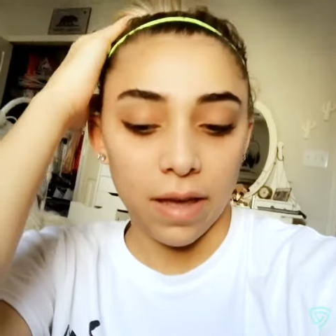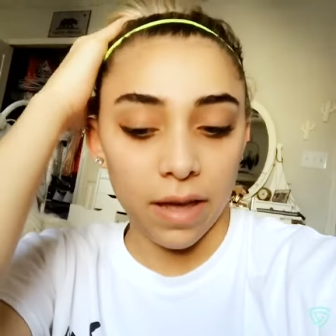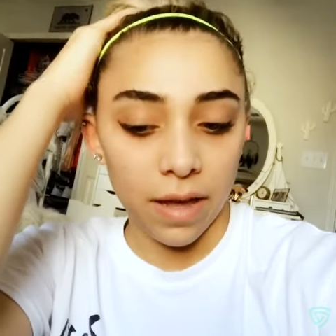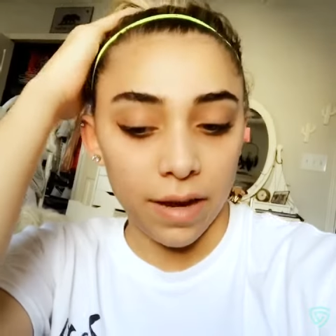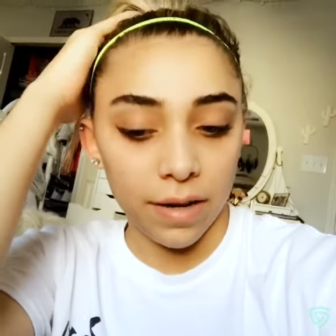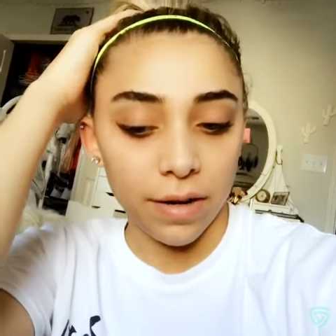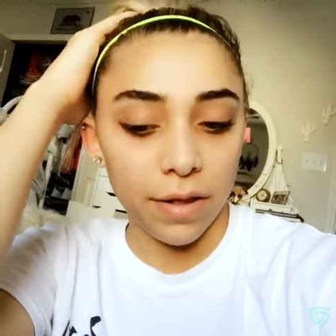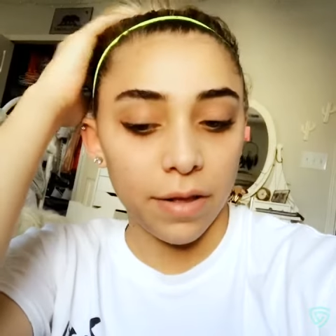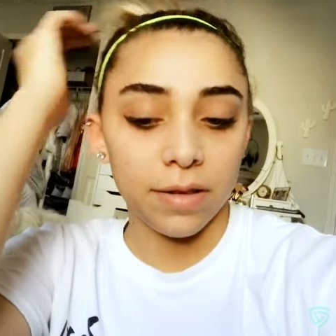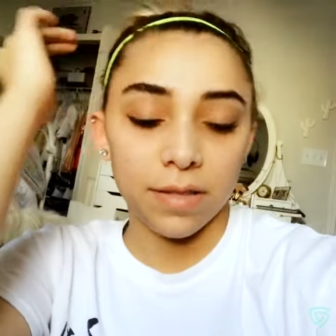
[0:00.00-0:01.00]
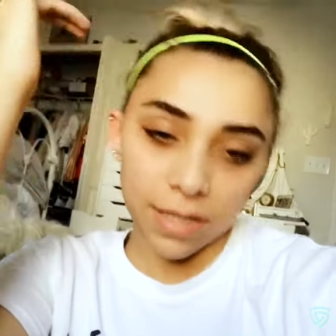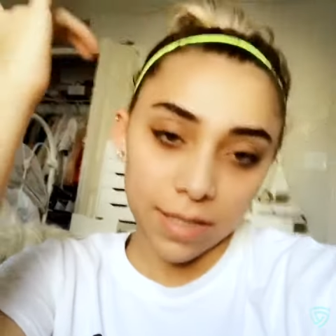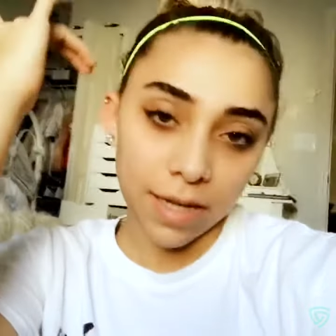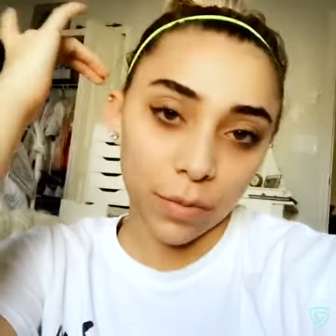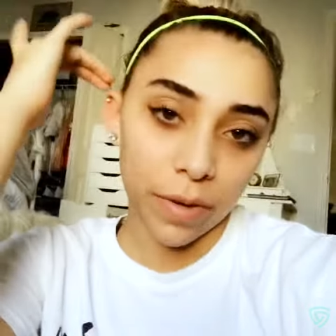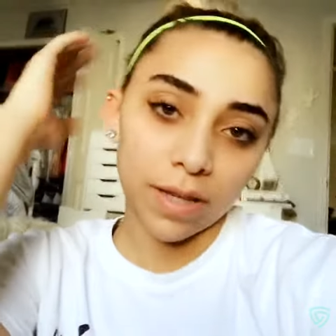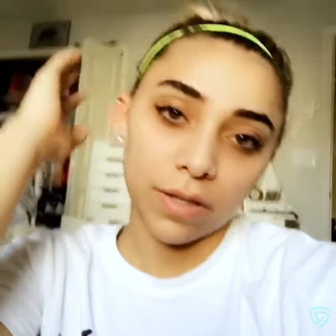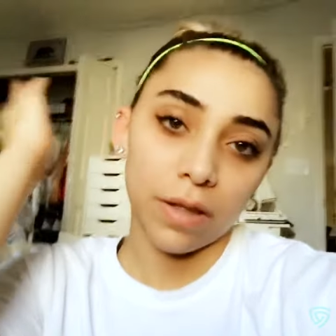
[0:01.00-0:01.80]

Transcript: and 6 days a week.